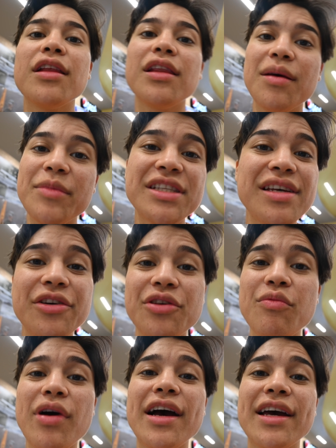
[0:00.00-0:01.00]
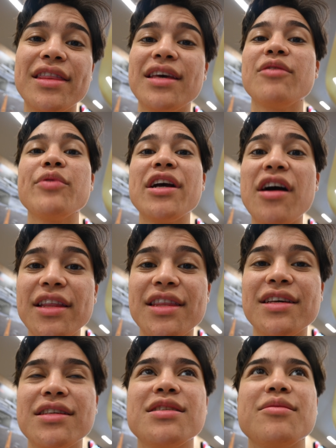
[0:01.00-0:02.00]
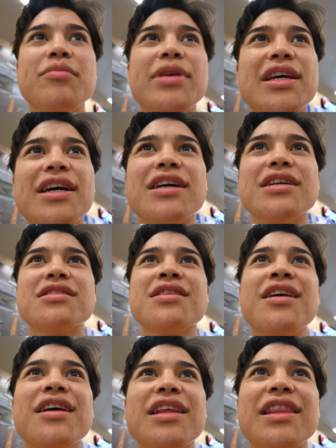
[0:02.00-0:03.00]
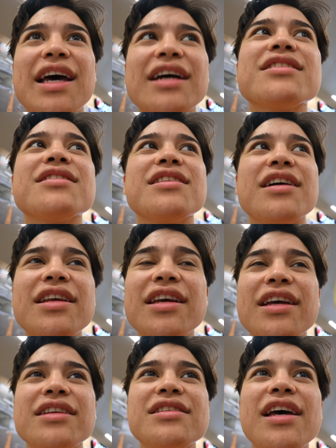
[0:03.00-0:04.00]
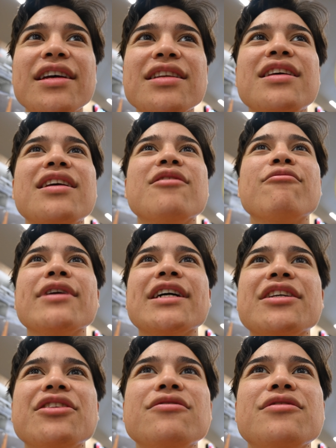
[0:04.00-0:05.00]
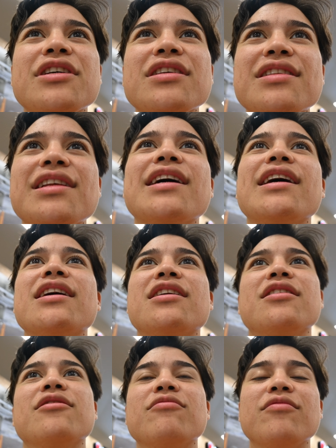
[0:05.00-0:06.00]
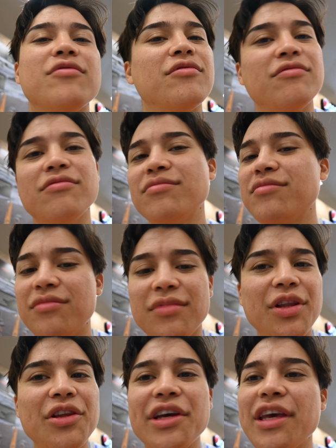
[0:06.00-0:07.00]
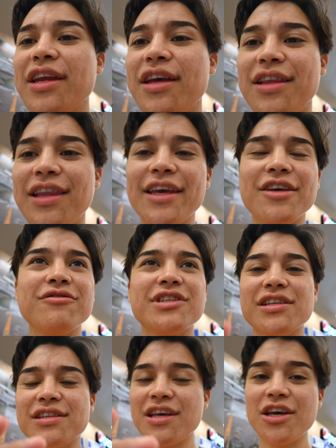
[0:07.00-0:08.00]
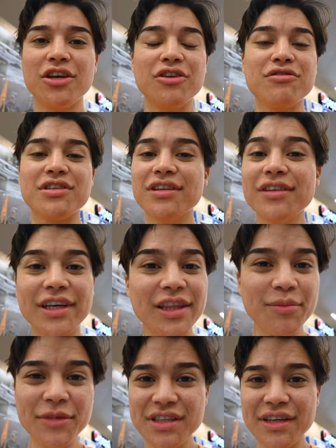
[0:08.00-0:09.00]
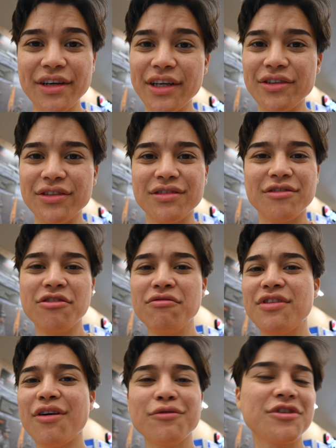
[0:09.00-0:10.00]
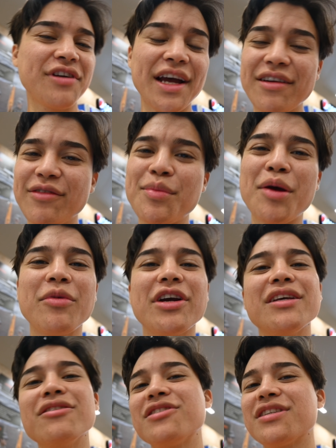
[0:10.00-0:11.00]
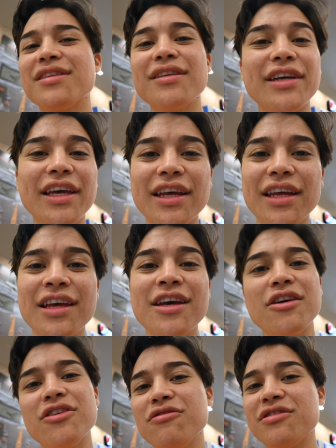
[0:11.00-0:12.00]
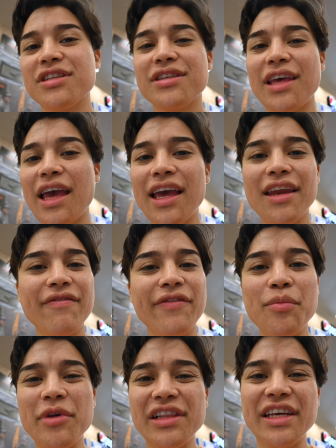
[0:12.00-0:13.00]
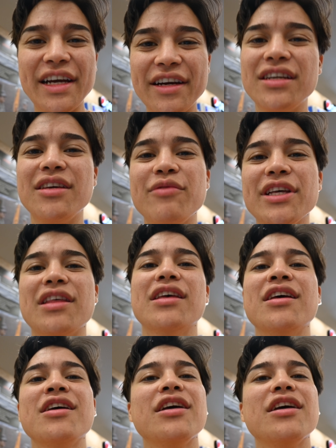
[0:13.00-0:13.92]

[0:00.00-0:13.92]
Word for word: Let me tell you why I think we got this. Because that studying technique where you just like look at it, like you just you just look at the material. You don't try to remember it. You just look at it. You just gain familiarity with it.